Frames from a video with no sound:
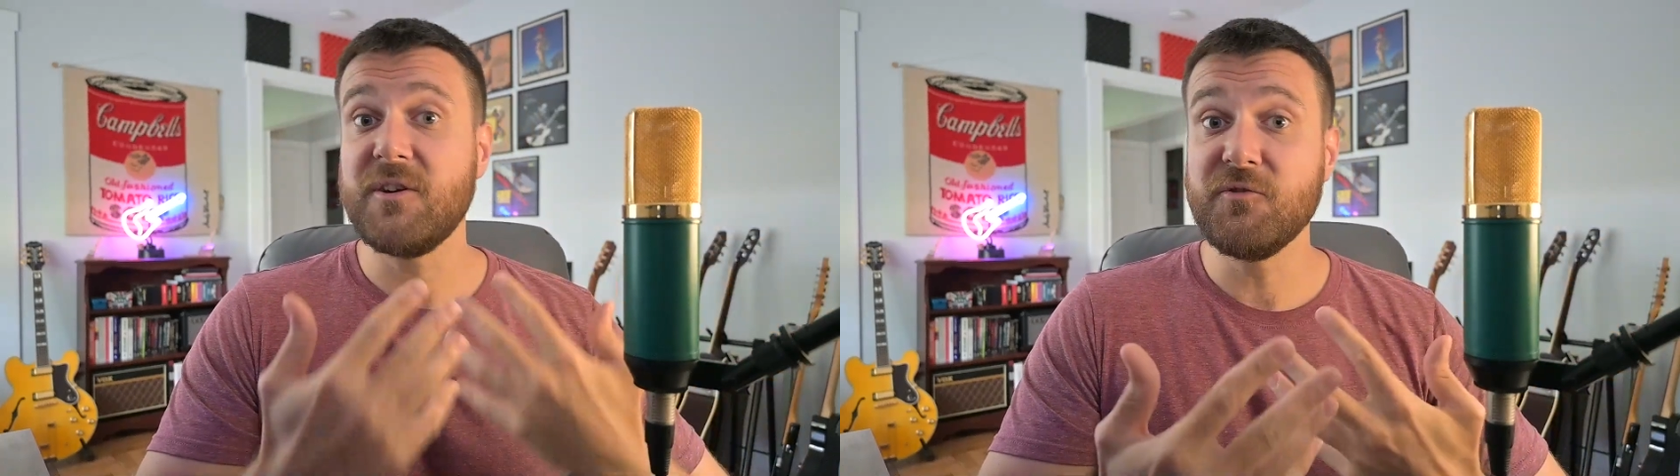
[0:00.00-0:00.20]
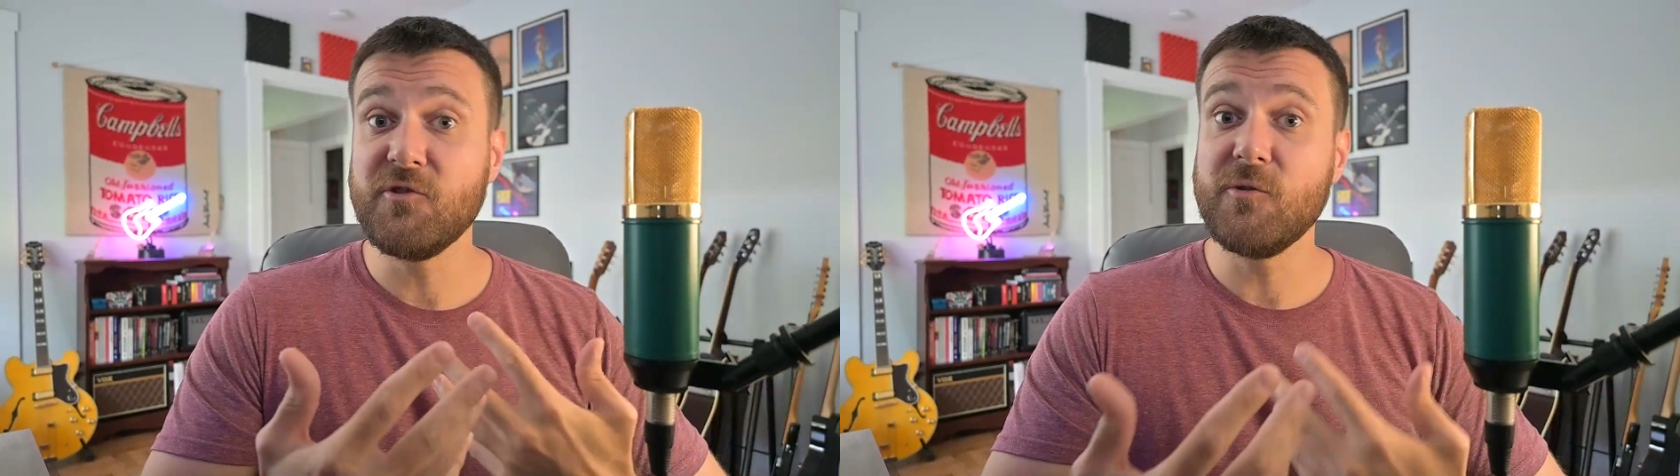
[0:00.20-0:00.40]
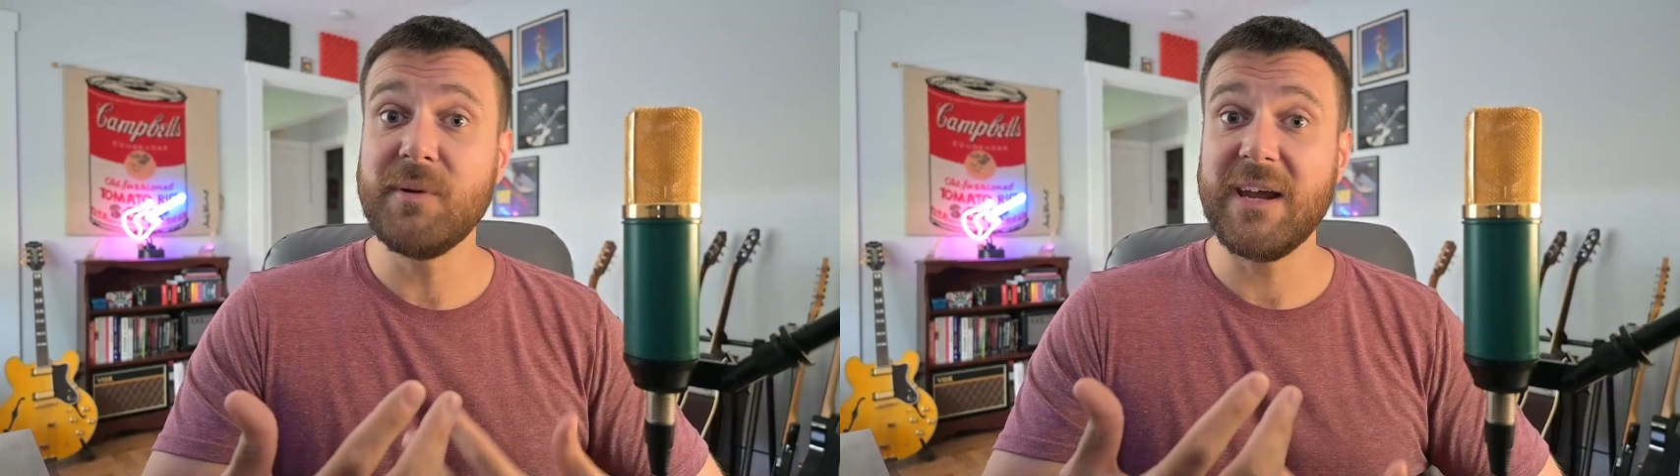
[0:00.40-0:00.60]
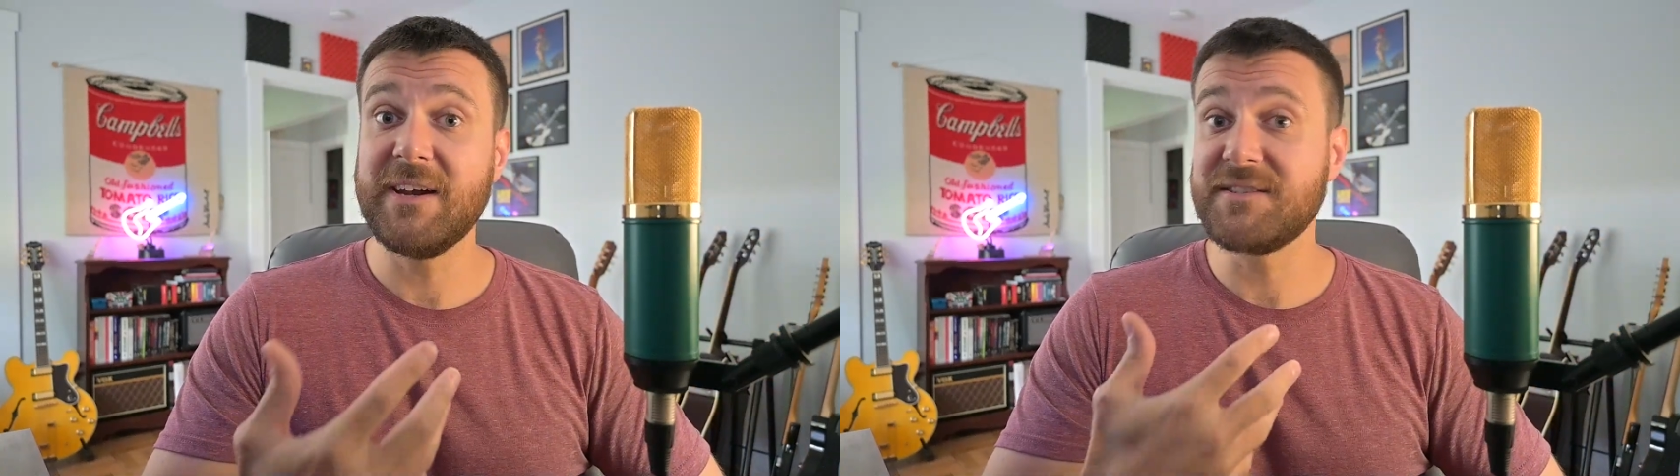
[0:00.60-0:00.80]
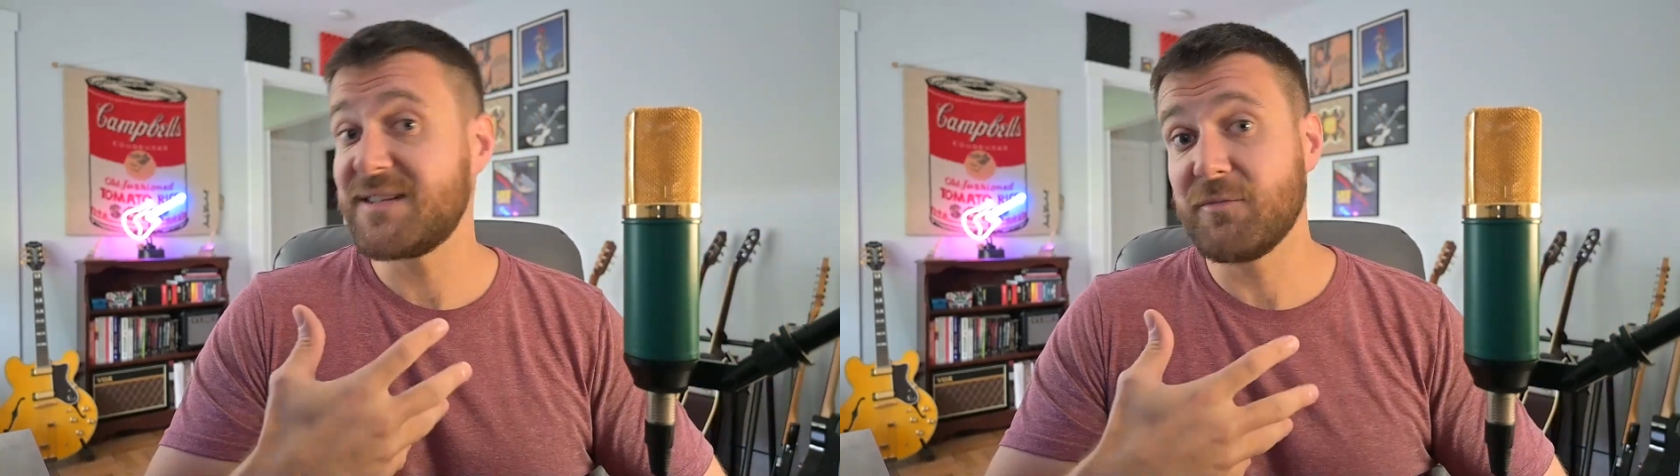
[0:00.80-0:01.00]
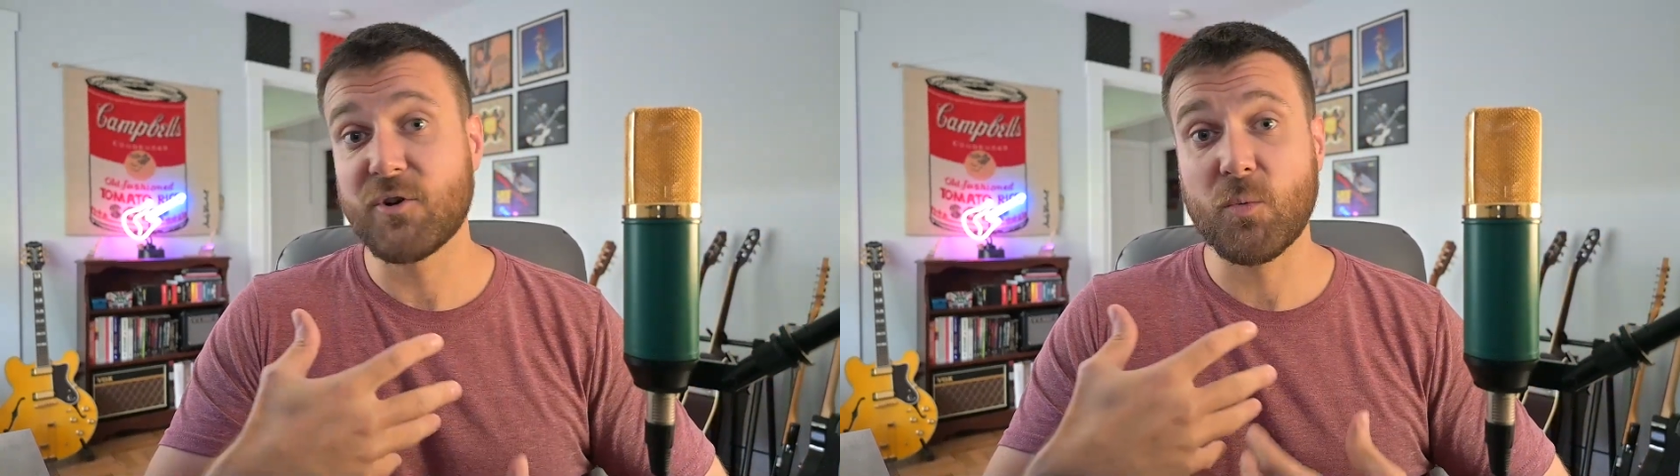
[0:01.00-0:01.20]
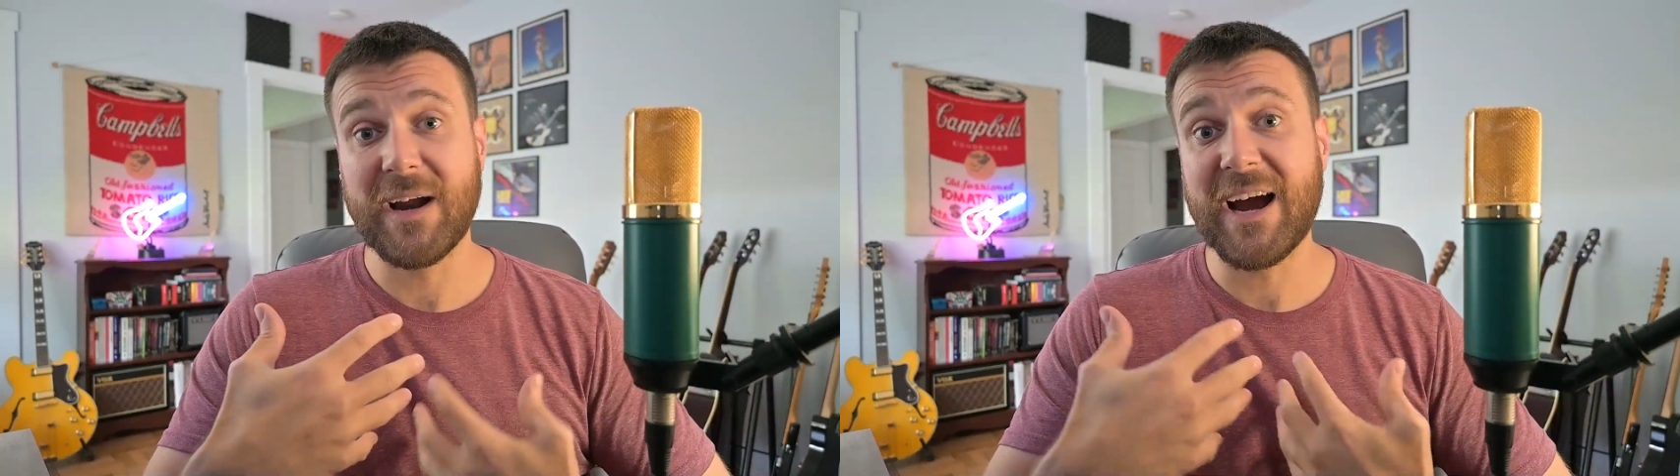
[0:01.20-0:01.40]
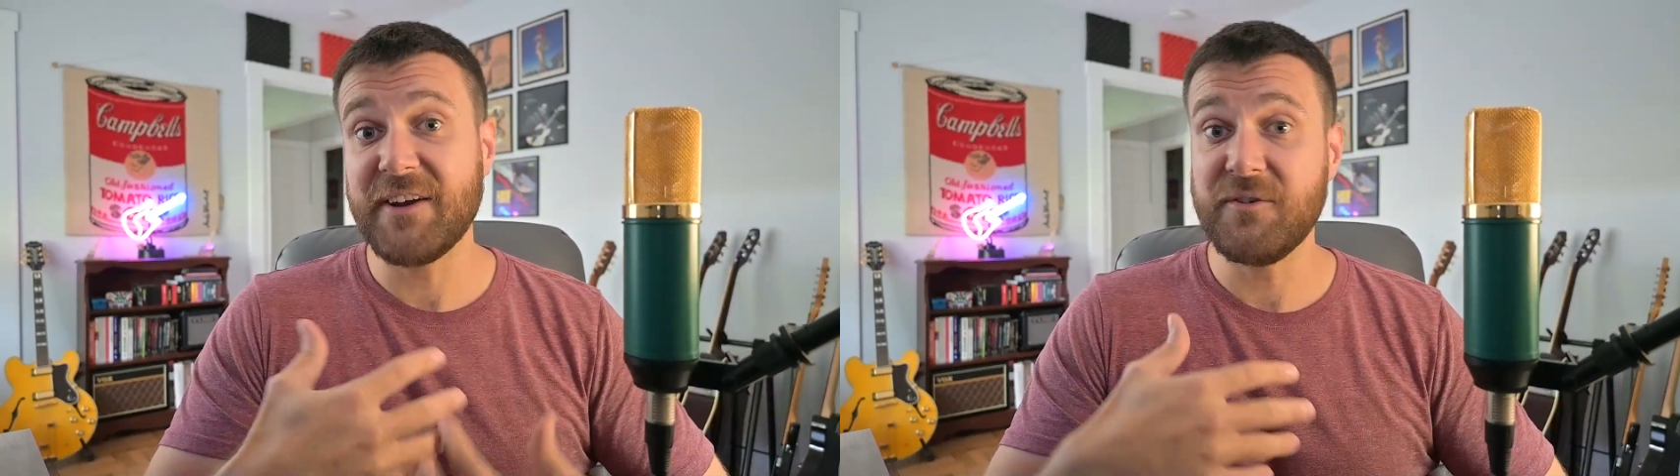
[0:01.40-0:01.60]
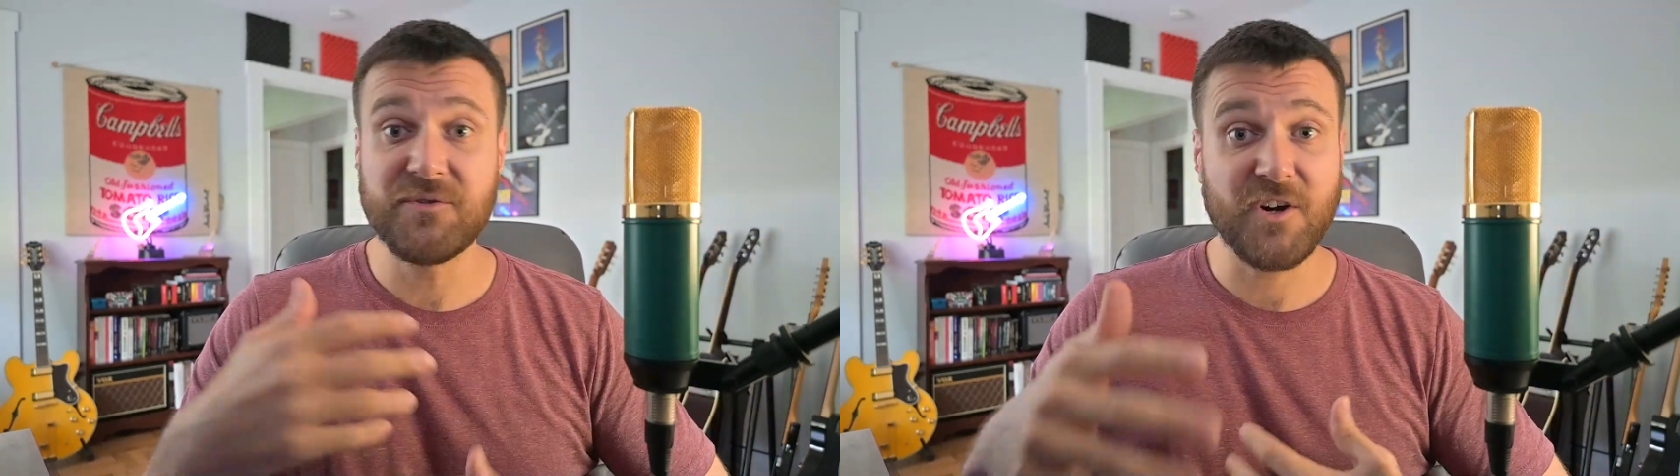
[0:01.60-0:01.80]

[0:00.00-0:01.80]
YouTube in a similar way I do,